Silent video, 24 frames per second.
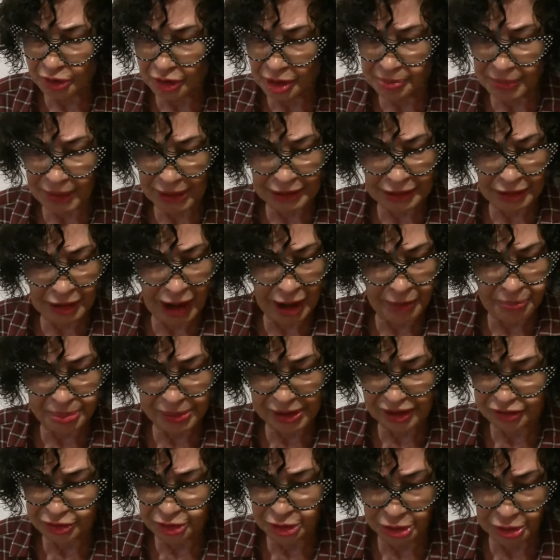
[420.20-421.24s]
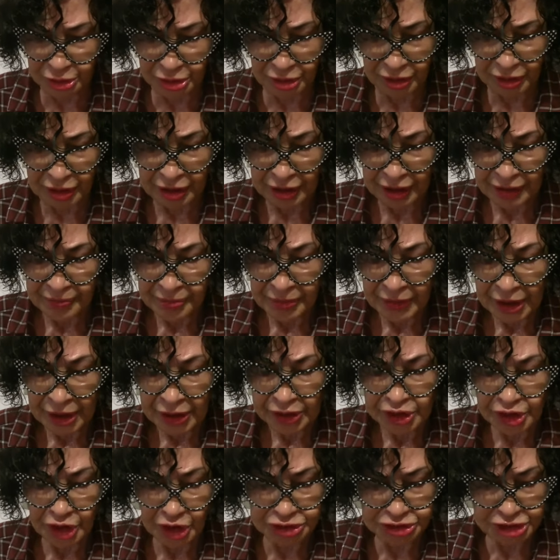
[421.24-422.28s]
though it may not be true,
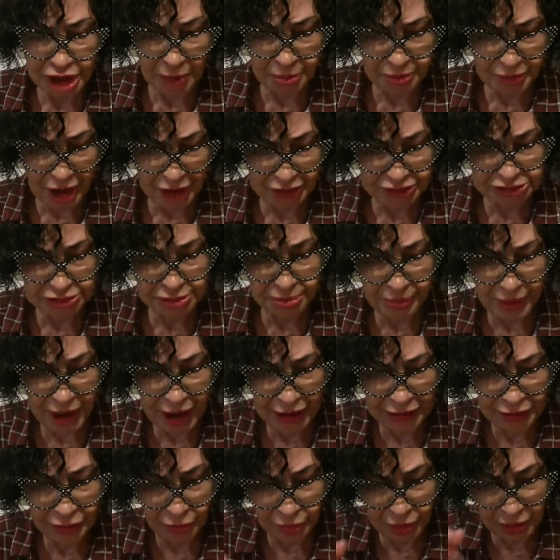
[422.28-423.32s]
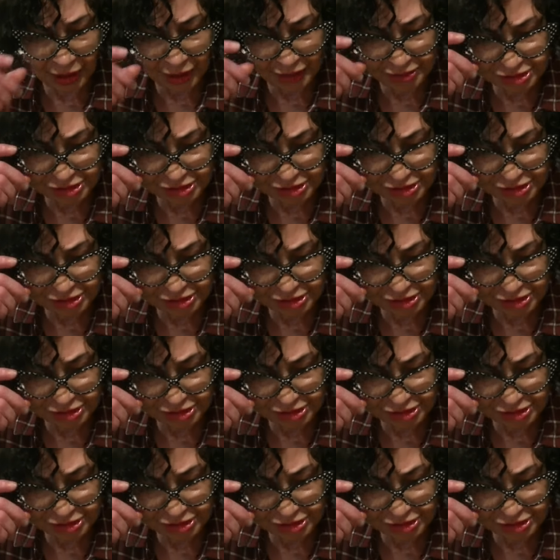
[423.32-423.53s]
your subconscious mind will